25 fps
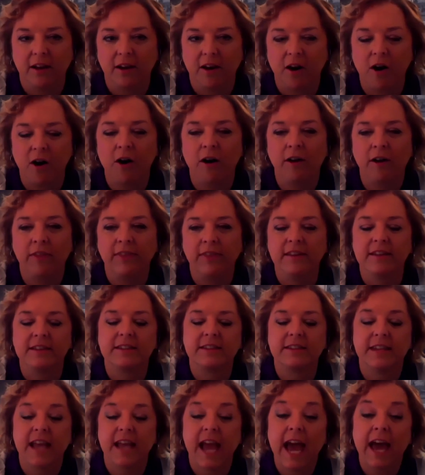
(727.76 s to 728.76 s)
on the
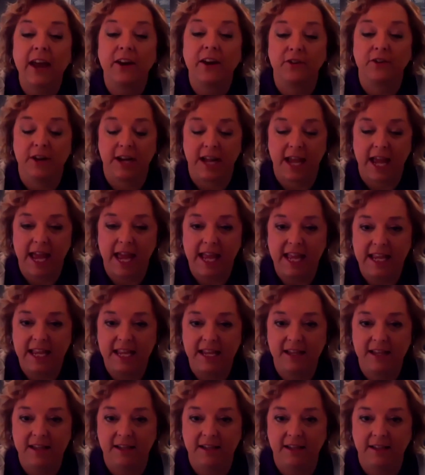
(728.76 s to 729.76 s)

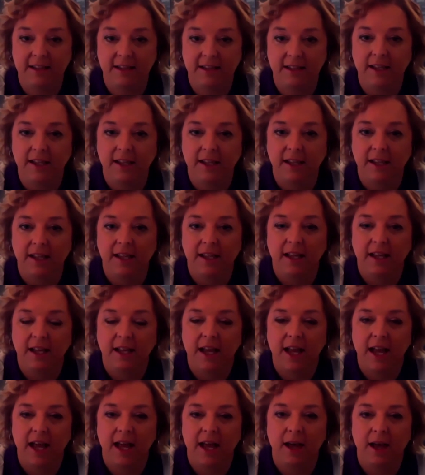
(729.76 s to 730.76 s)
Saturday
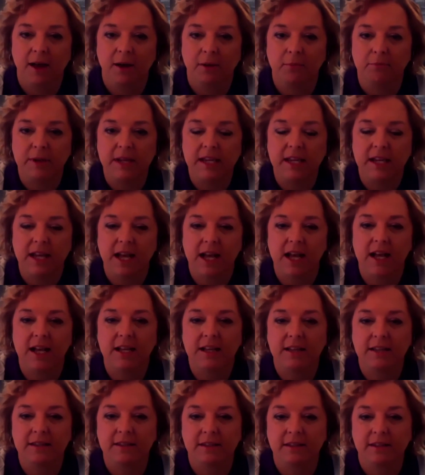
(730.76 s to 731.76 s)

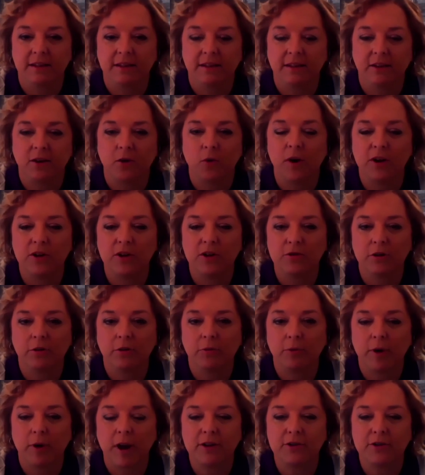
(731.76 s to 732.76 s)
because going
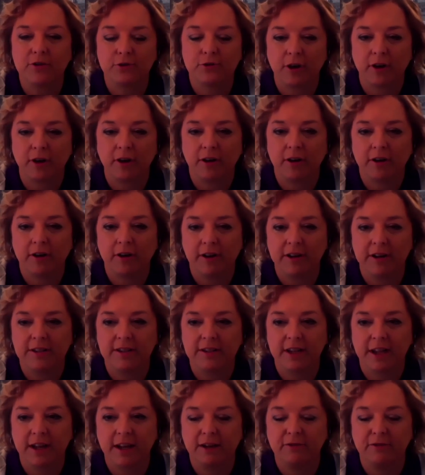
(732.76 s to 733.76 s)
to a restaurant on a
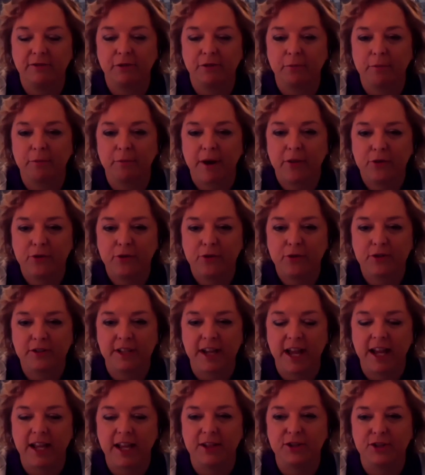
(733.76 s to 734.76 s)
Sunday for Mother's
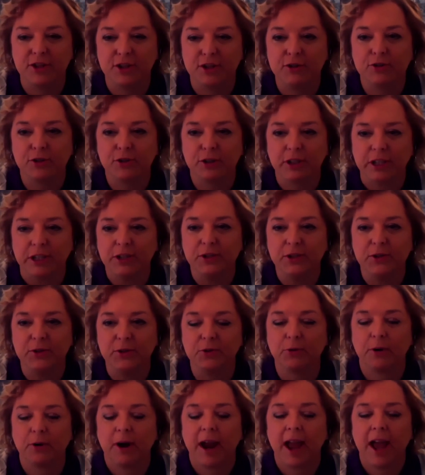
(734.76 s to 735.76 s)
Day, it's usually too
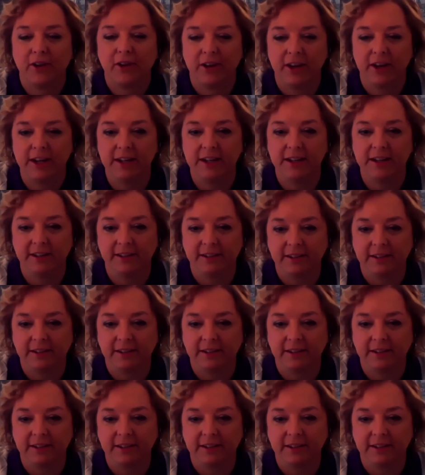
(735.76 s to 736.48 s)
crowded.